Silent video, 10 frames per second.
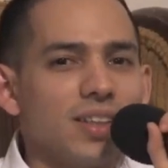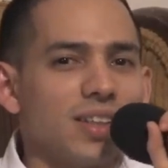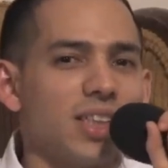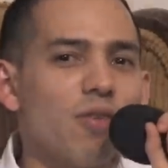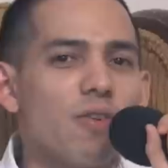
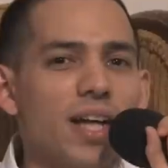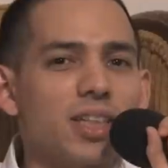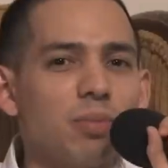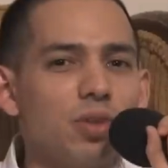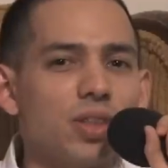civil
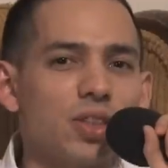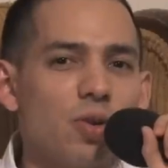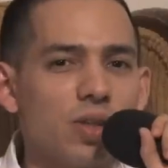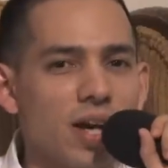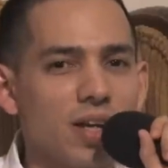rights abuses
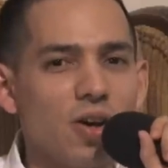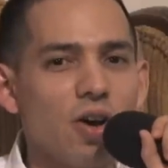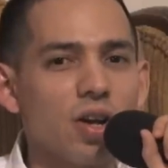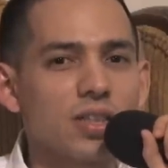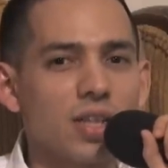go down there
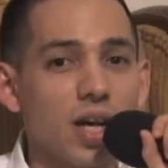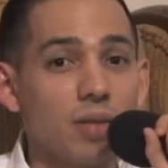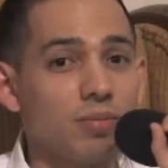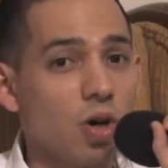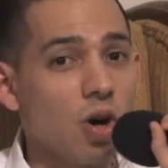all the
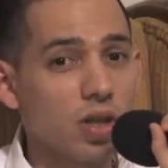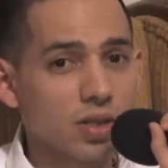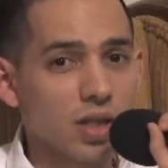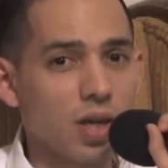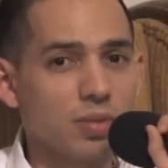time, all the
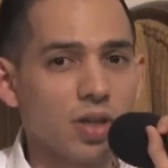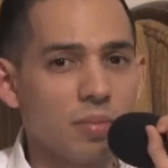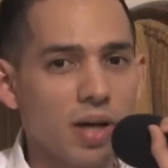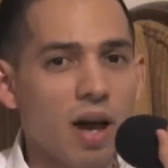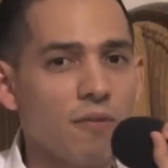time. So
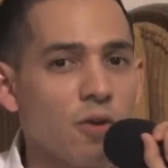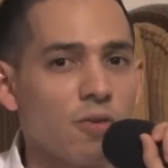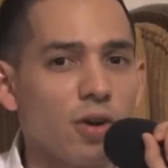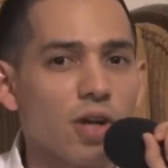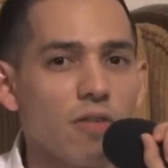I'm not. I feel
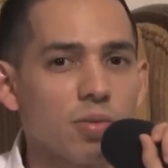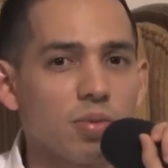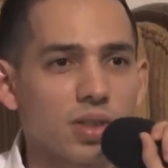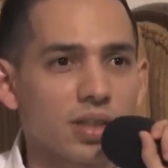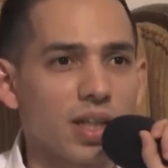very
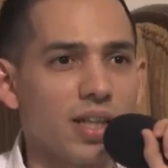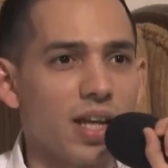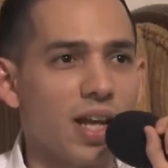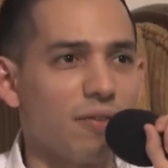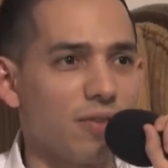comfortable in stating
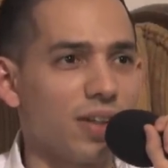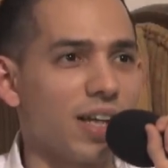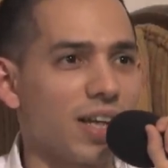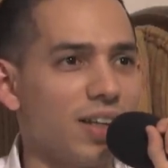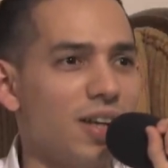that, not feeling
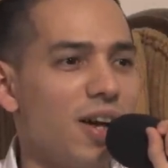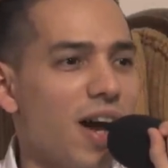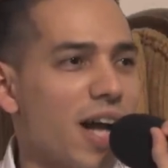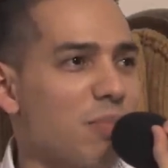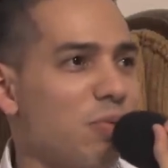I
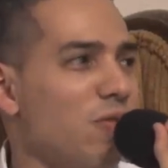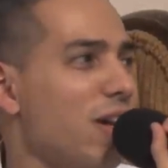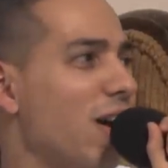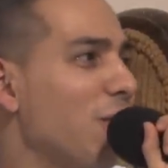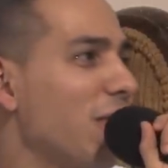can I can prove
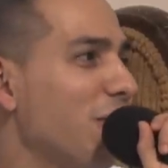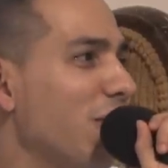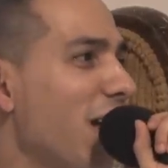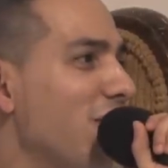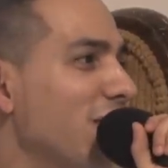that on with it
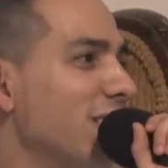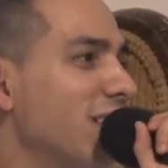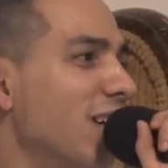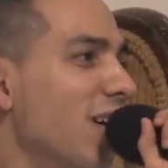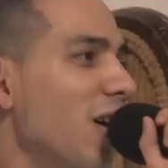with
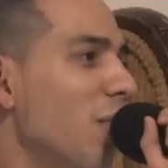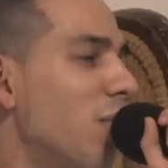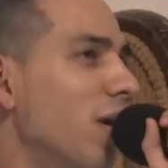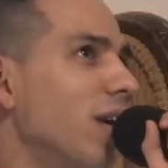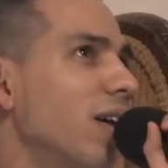evidence.
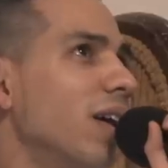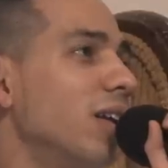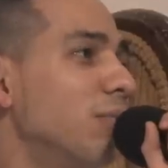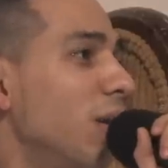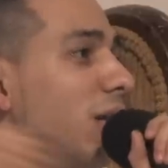But
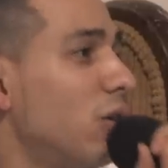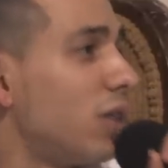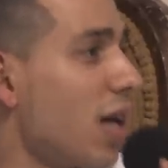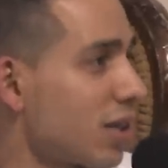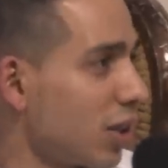Billy Joe
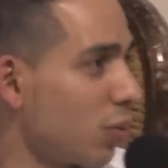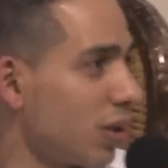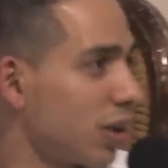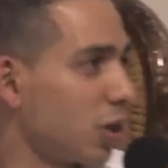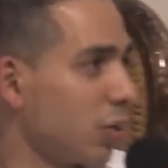Johnson is
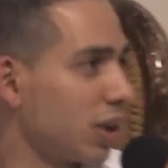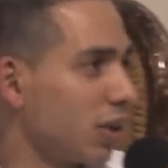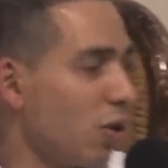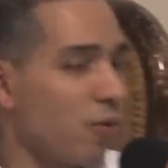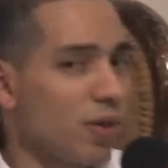one
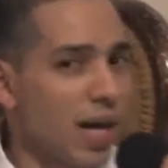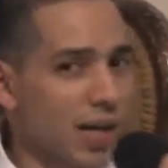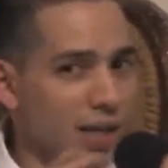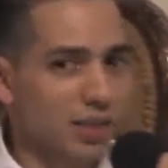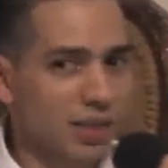situation. Hopefully
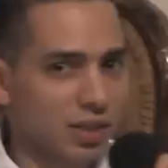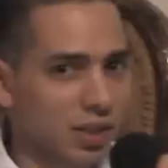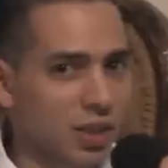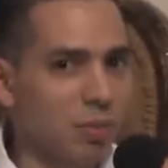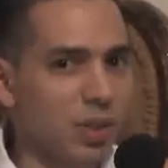that gets
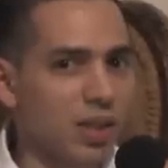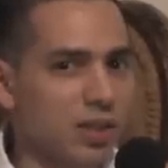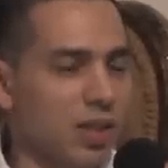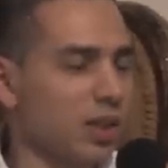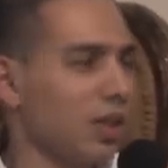some media
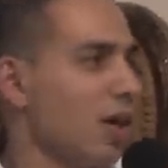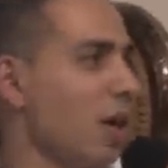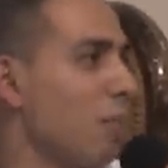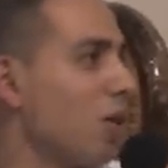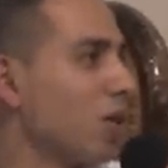attention.
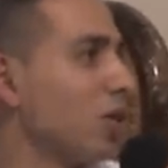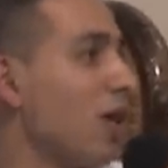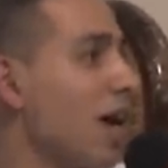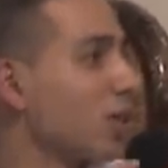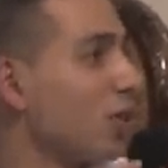But also
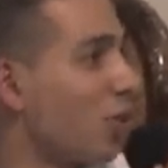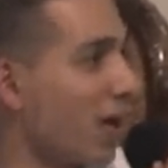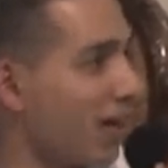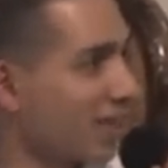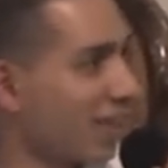Oscar
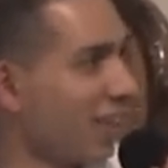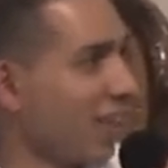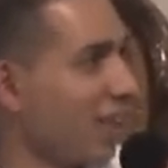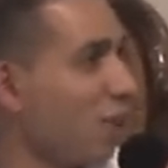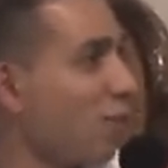Grant.
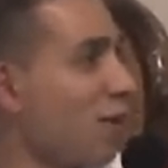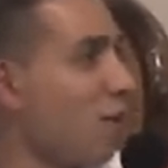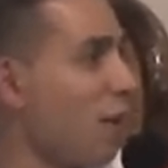Right. You're from the